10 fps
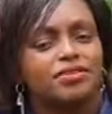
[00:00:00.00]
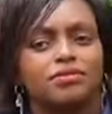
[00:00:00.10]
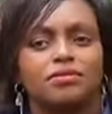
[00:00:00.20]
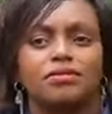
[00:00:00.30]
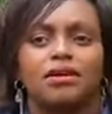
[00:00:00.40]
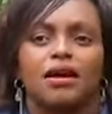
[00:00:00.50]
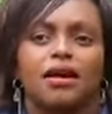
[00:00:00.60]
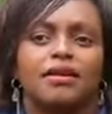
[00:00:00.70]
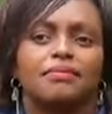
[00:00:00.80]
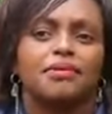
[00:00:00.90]
So
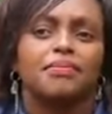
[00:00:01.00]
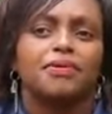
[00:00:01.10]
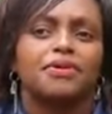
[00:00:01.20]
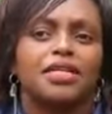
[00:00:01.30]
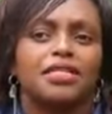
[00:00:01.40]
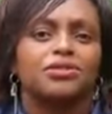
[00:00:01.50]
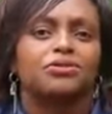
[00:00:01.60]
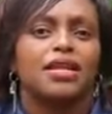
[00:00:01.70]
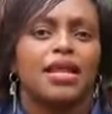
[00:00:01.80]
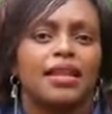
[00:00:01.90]
people need
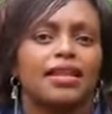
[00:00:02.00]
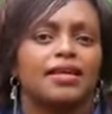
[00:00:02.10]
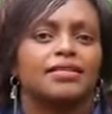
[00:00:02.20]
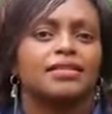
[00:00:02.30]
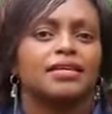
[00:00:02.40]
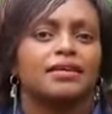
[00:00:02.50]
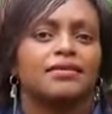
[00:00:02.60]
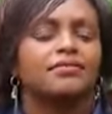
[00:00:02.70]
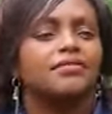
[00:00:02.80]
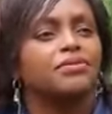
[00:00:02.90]
to learn
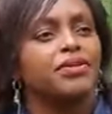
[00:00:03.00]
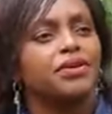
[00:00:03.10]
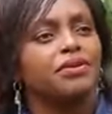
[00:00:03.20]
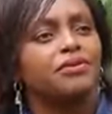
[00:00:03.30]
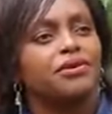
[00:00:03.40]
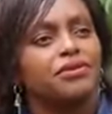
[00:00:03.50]
that even when you're